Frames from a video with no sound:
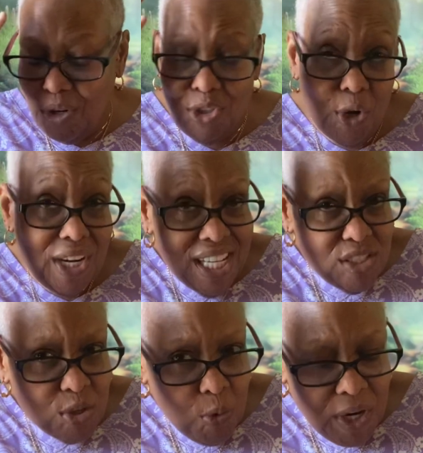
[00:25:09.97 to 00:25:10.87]
your
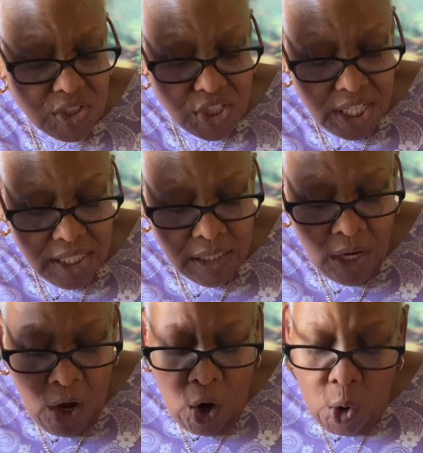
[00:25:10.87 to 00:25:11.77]
intuition,
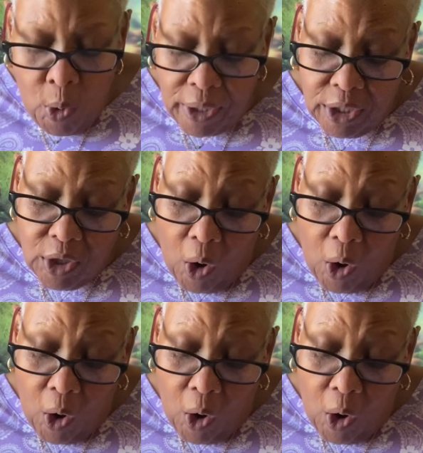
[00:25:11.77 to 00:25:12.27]
or it could